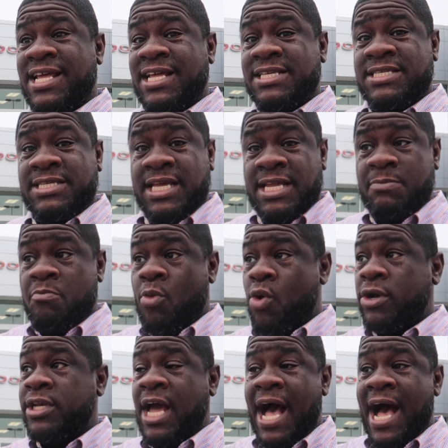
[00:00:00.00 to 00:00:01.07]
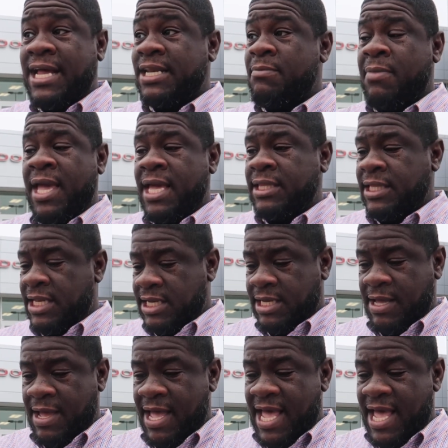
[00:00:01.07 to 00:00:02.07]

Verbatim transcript: is in more high demand than a,